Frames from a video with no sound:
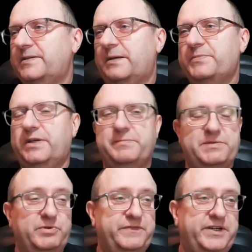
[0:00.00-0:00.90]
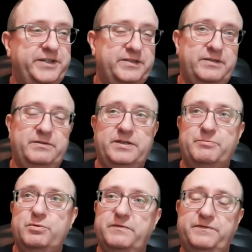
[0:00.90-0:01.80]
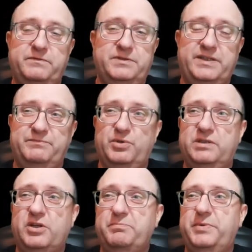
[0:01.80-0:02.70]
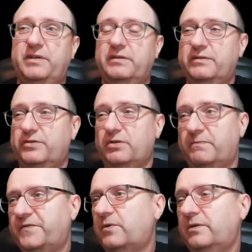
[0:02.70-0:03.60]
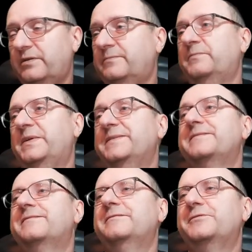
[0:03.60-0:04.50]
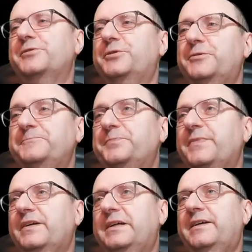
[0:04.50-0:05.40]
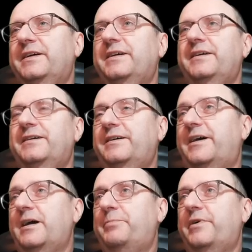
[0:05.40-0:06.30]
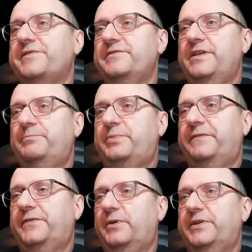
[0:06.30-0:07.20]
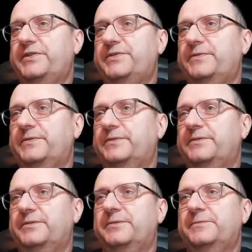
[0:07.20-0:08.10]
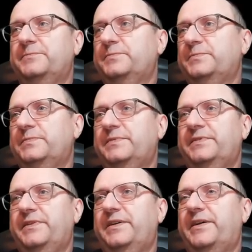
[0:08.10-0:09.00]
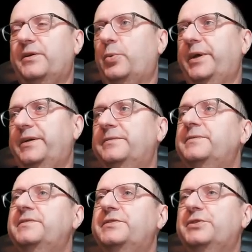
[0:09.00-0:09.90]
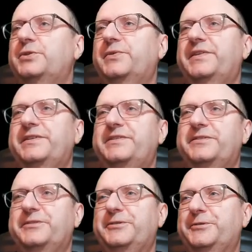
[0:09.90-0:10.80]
sometimes would find a move that would not be in the top 4 list. So, I personally prefer it the other way, so that